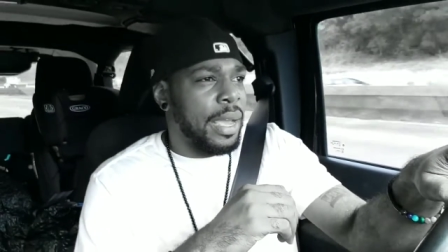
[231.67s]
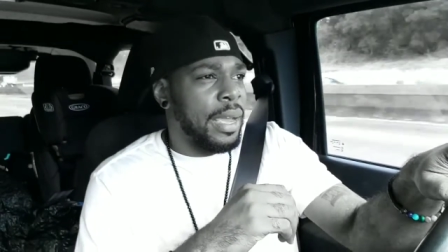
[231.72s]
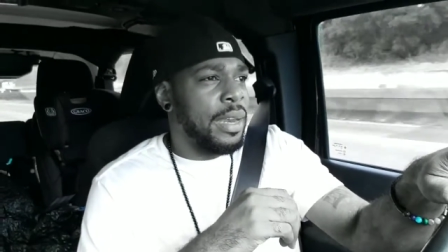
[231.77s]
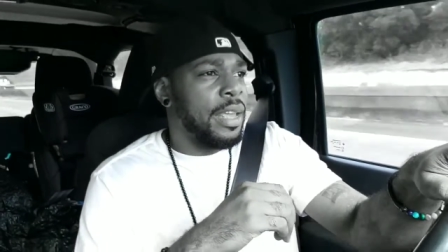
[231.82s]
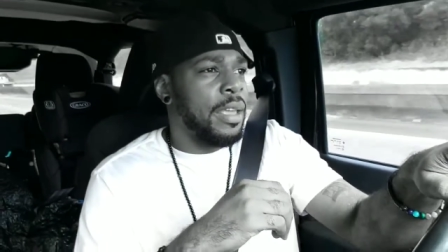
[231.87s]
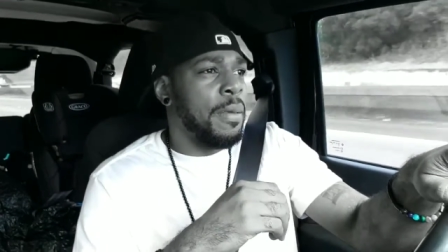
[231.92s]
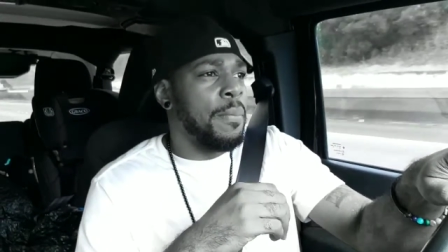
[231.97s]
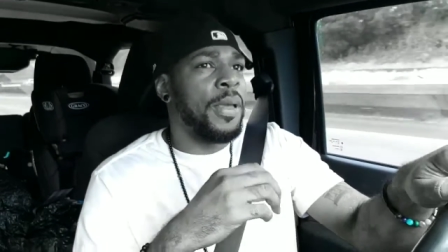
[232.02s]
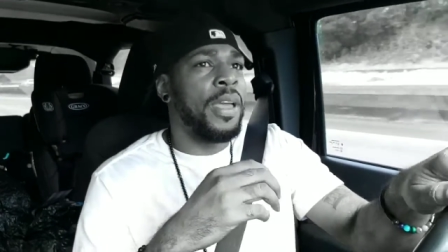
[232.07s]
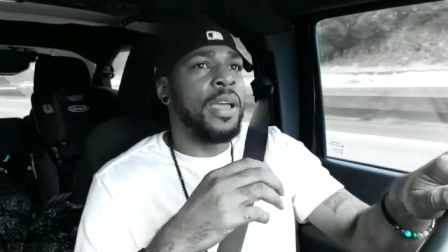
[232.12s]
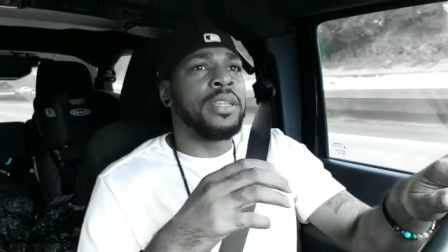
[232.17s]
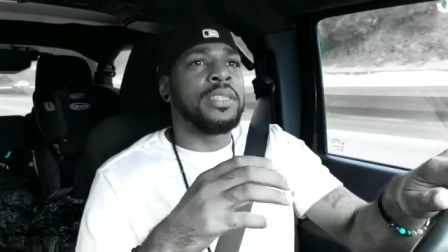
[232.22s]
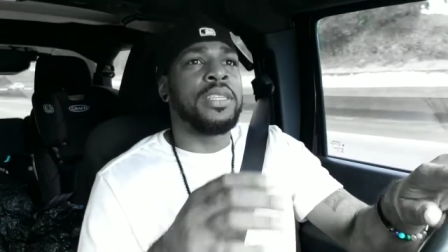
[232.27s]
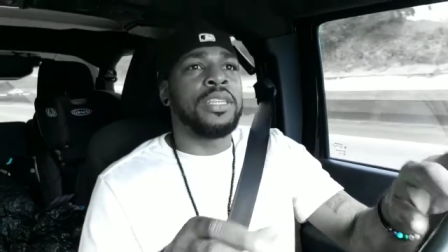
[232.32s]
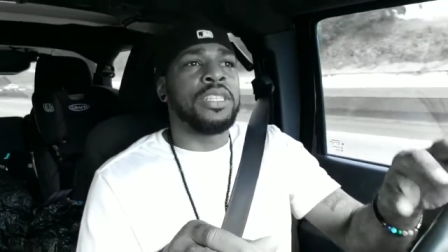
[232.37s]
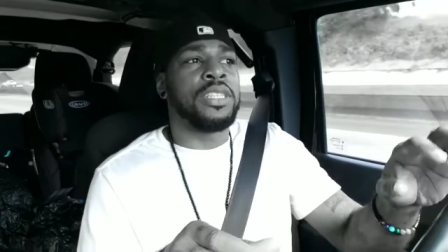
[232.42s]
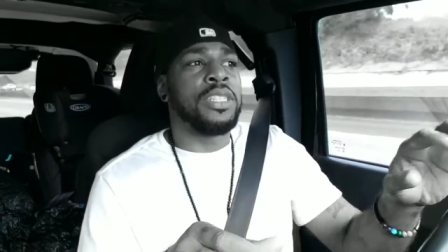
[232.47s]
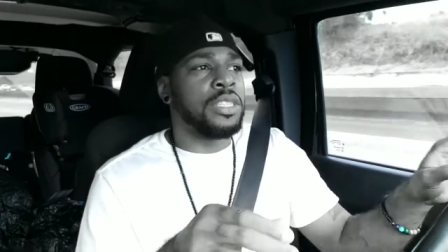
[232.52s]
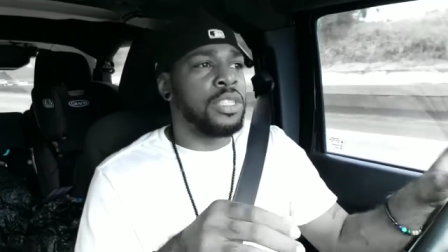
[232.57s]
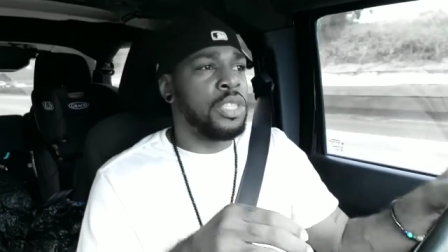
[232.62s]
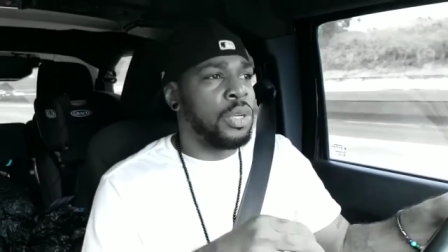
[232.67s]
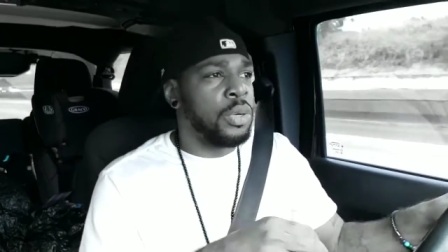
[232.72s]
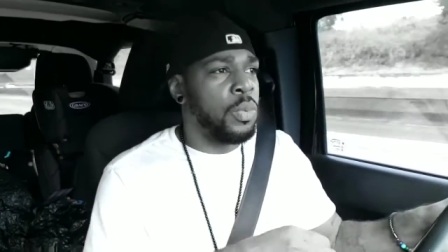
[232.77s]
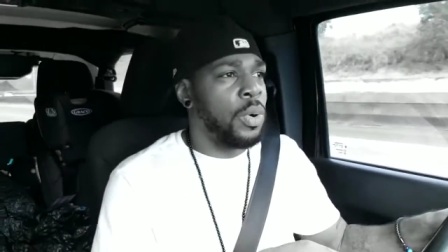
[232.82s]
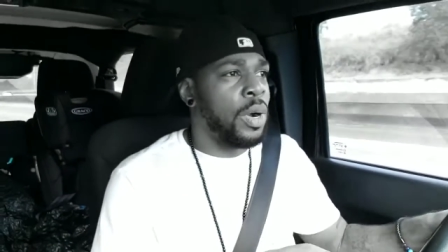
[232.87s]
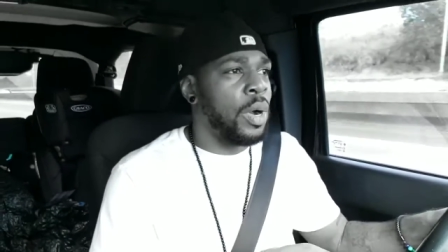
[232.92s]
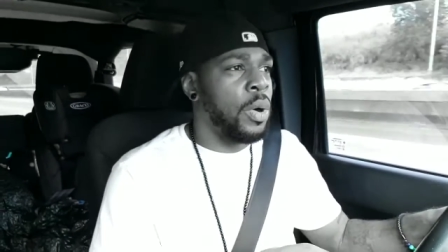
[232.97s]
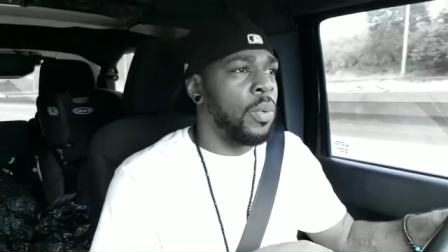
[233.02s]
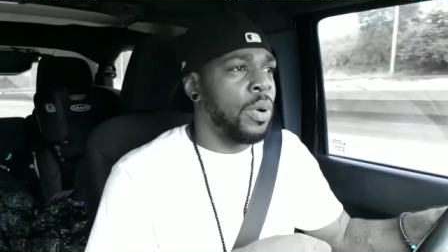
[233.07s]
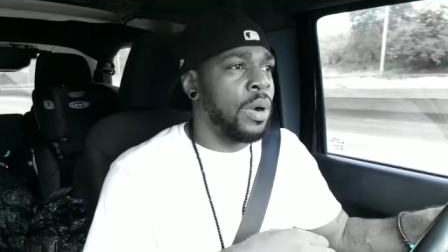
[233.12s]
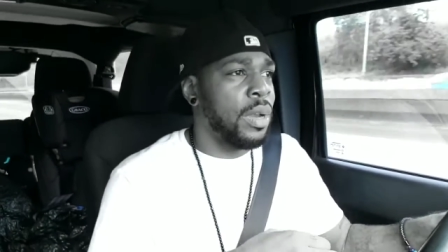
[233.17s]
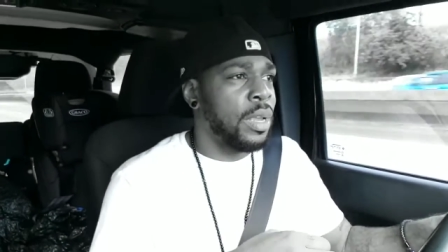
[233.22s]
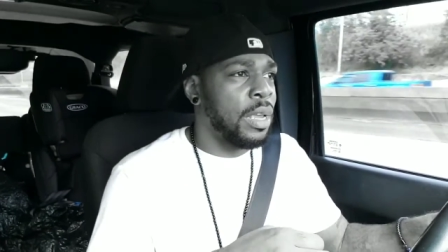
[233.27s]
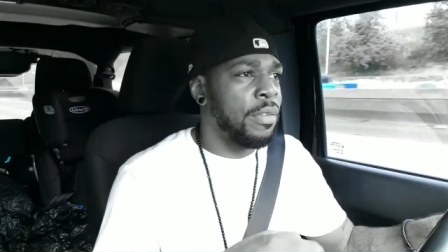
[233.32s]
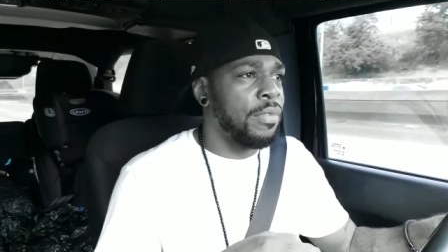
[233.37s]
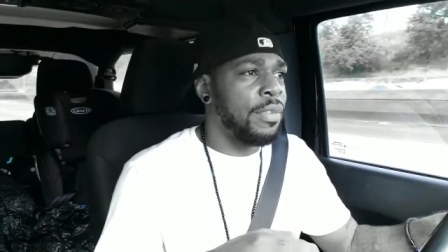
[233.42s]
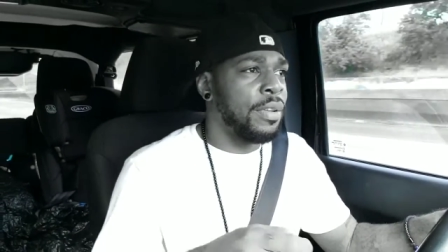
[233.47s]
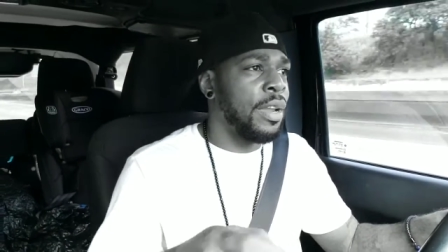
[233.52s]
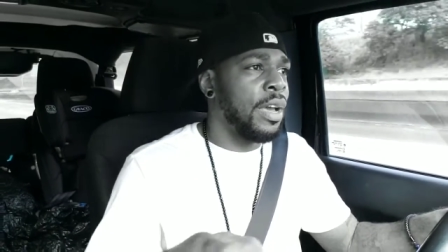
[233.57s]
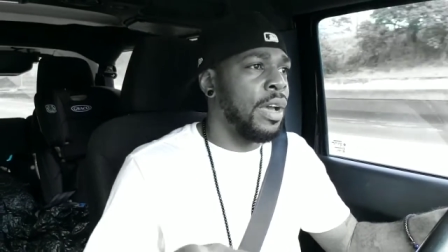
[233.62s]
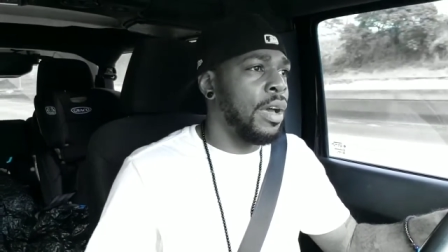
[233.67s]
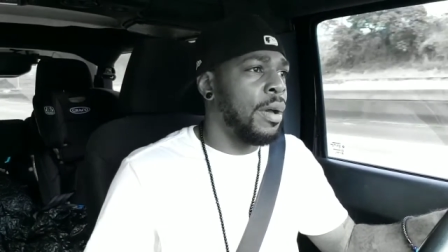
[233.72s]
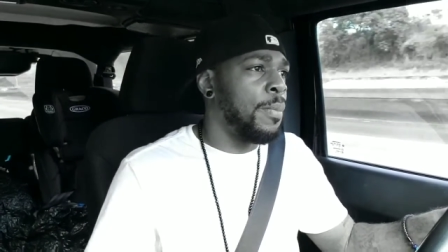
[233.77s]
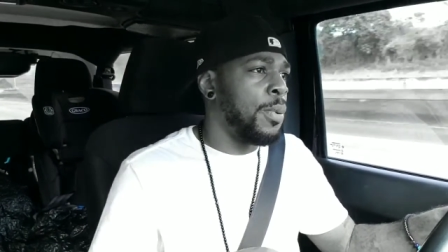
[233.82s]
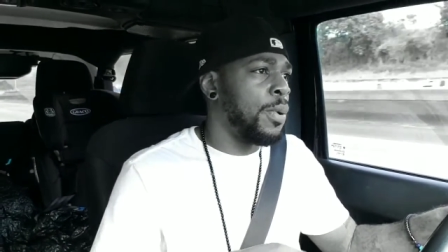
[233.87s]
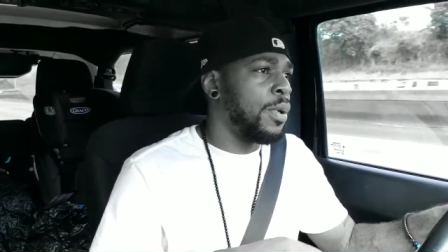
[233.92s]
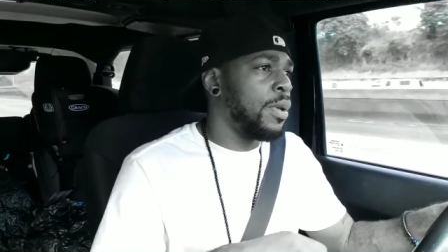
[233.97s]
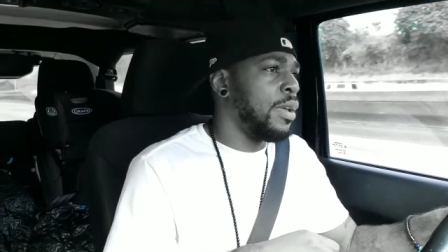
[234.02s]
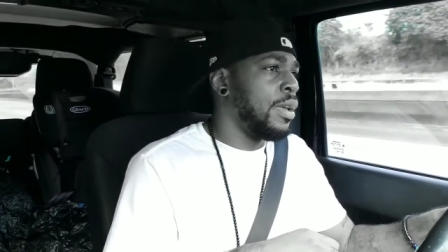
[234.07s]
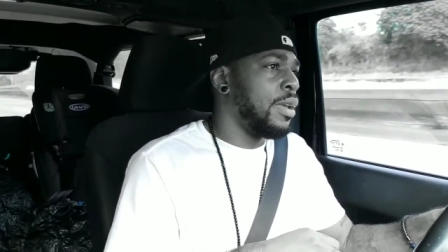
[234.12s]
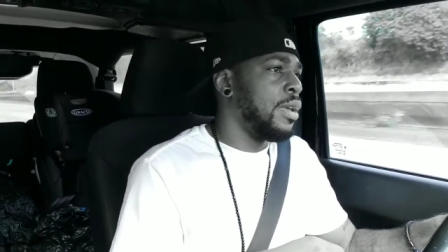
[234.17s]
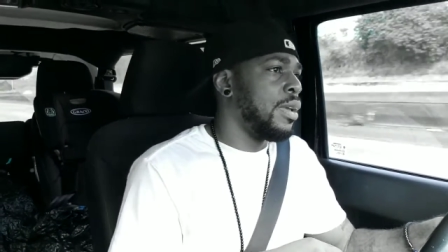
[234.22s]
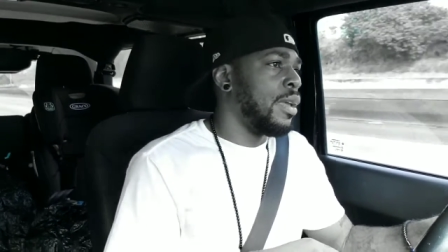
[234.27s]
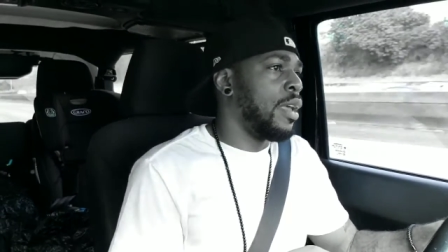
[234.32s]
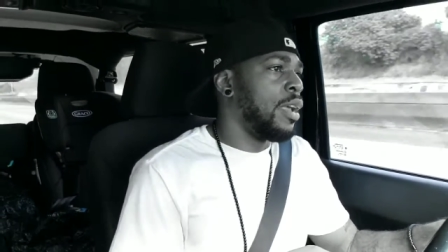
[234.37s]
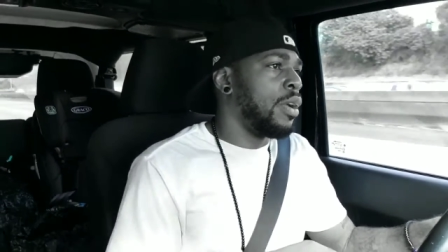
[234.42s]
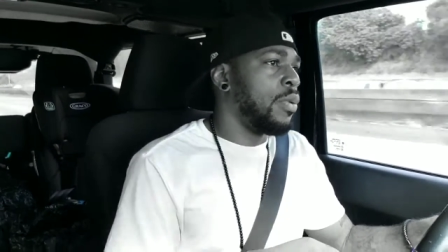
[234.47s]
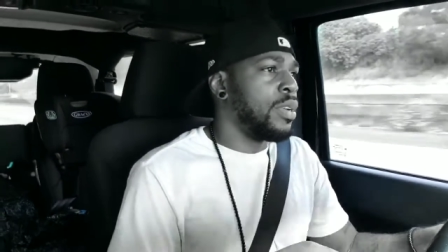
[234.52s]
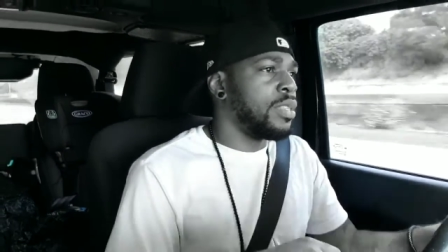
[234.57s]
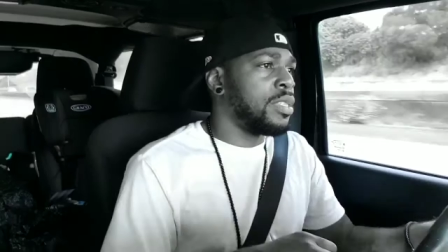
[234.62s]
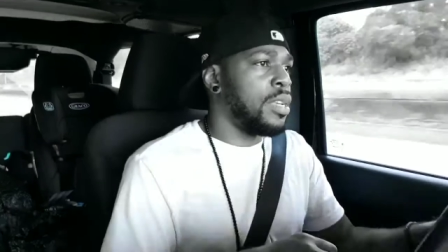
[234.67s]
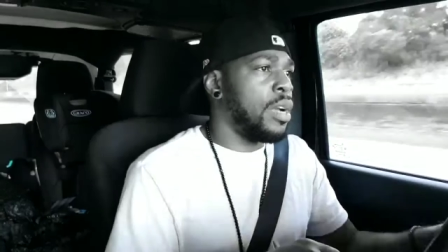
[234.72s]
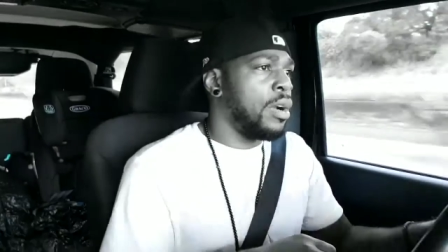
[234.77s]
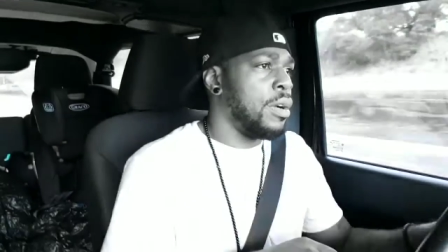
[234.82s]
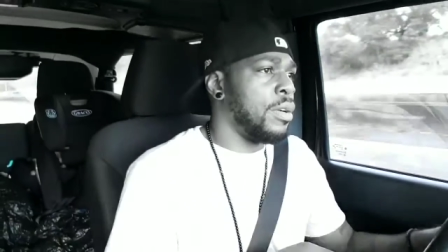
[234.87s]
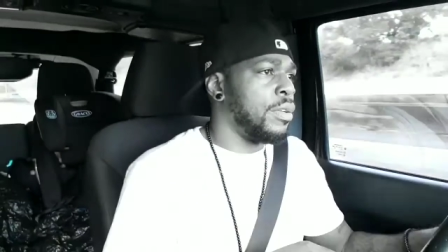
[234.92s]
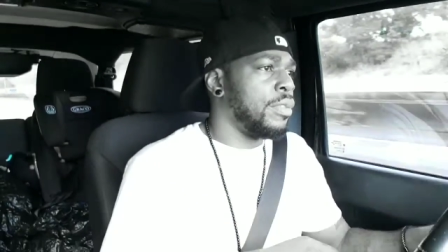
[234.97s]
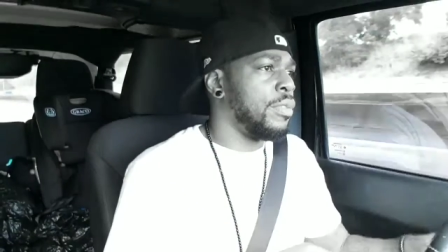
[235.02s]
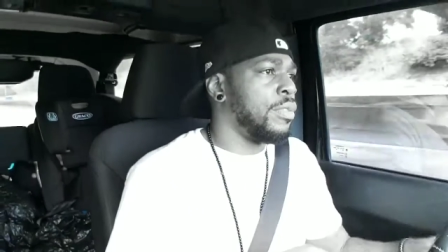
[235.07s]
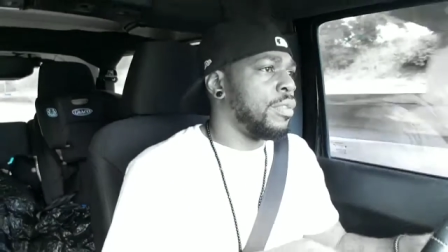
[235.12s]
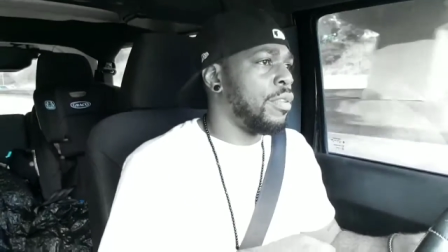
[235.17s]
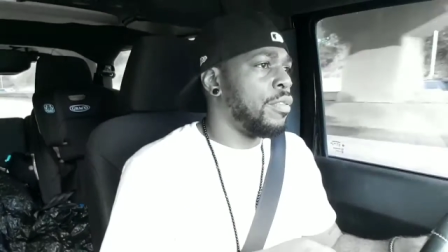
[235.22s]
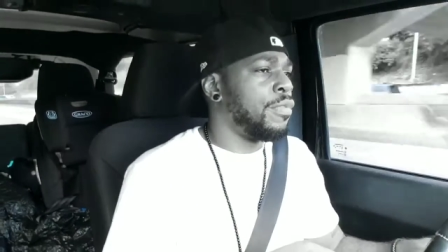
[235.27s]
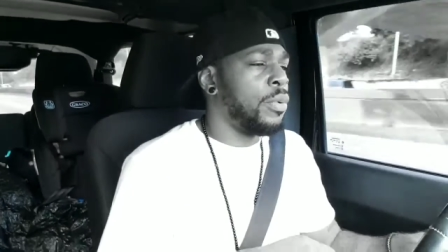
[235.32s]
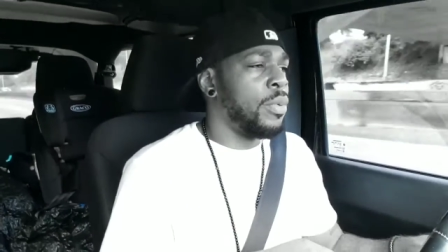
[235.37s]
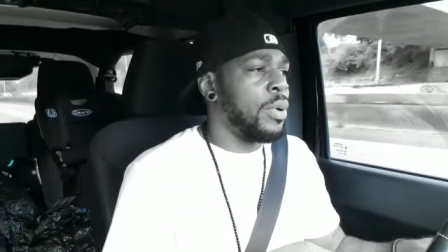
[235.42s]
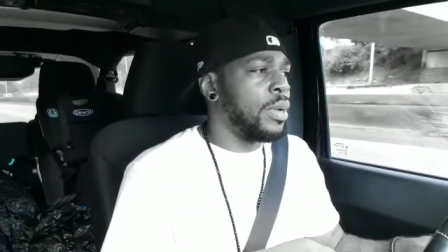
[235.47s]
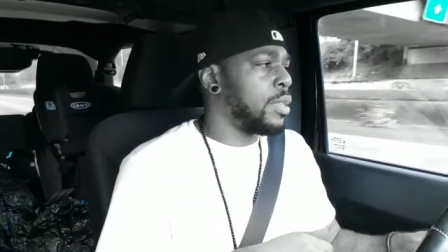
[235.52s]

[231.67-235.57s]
and then pay attention to what we're giving up in return for